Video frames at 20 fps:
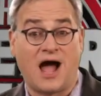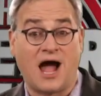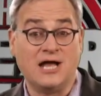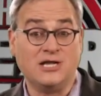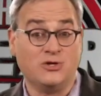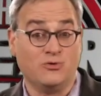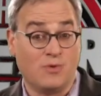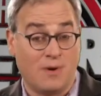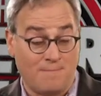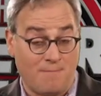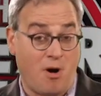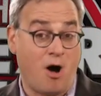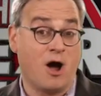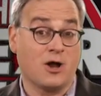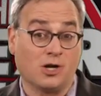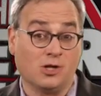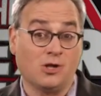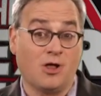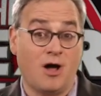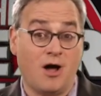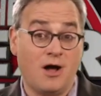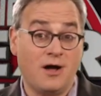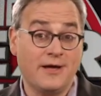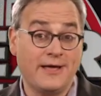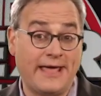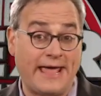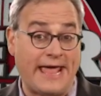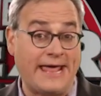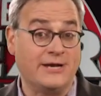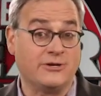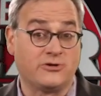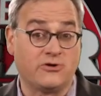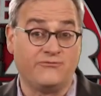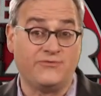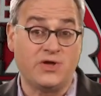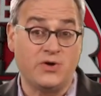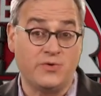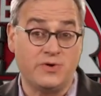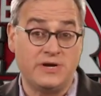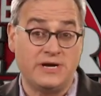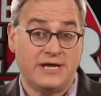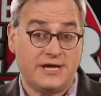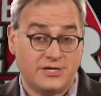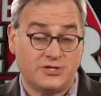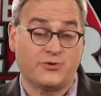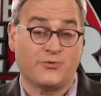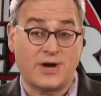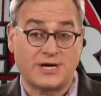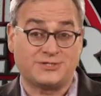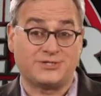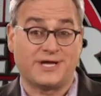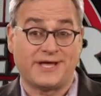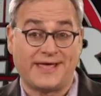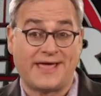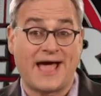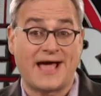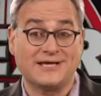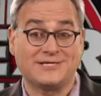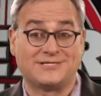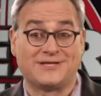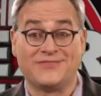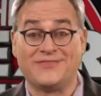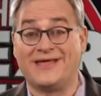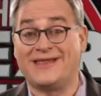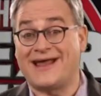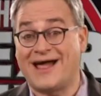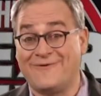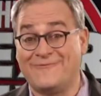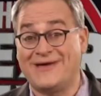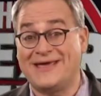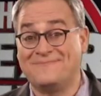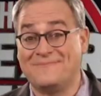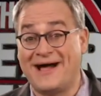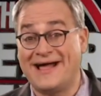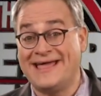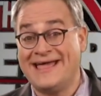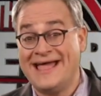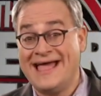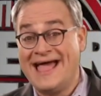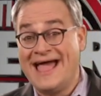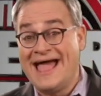I do a monologue, interview an interesting guest, and then I read my